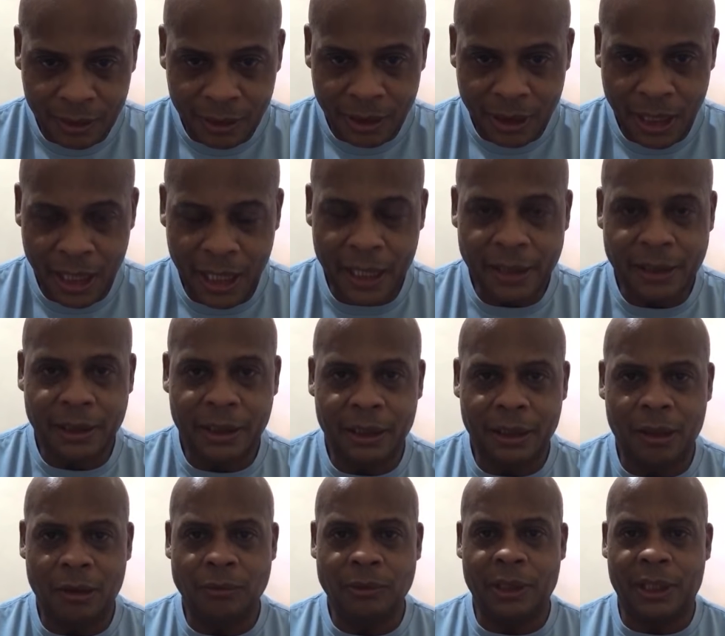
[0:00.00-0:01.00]
I had to get
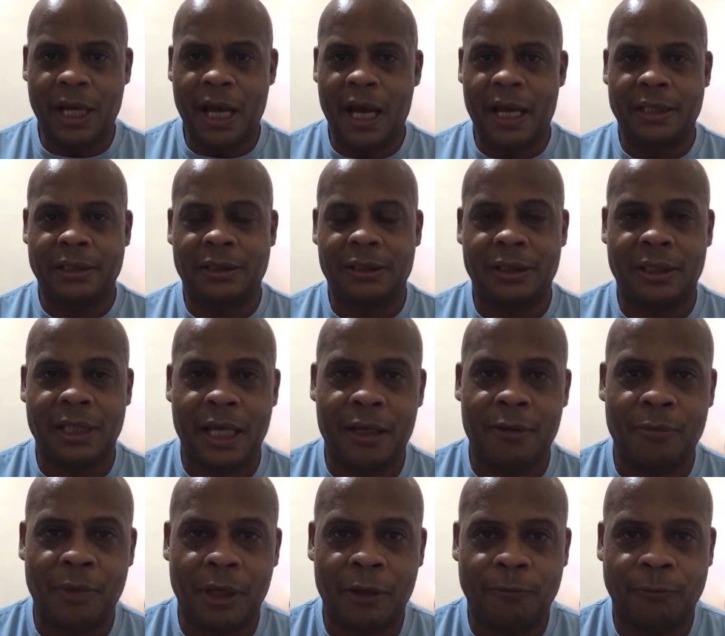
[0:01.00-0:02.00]
on the guys today,
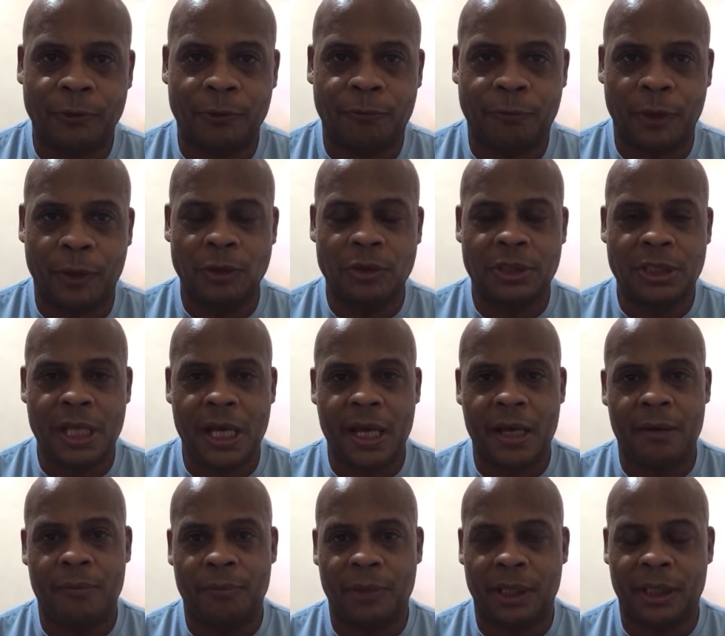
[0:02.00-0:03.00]
man, for the first
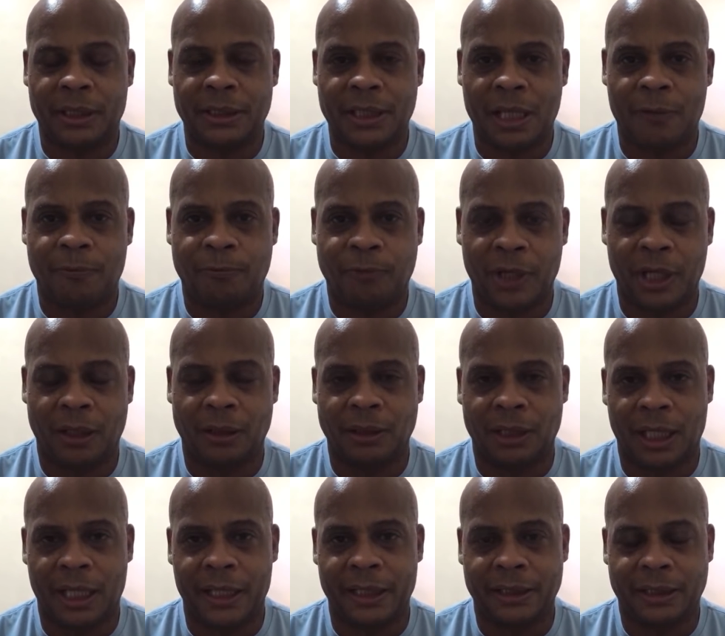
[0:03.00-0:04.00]
time, man, because I felt
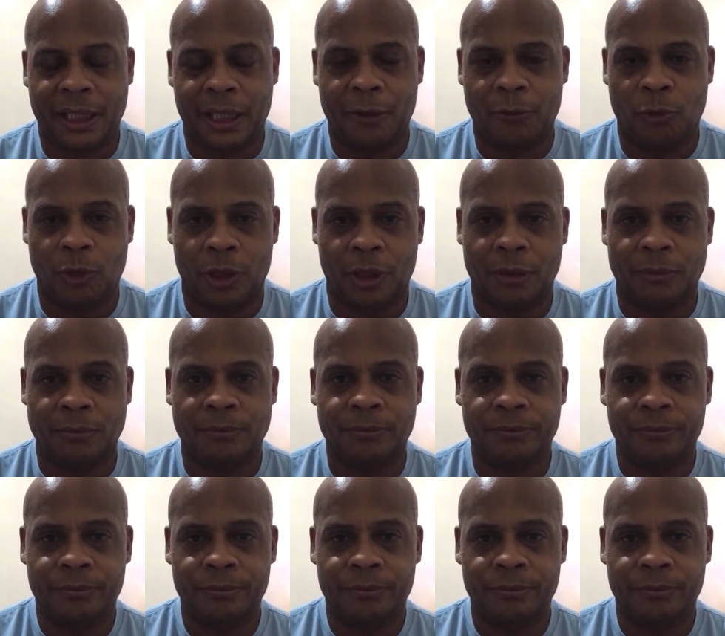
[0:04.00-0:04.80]
like they were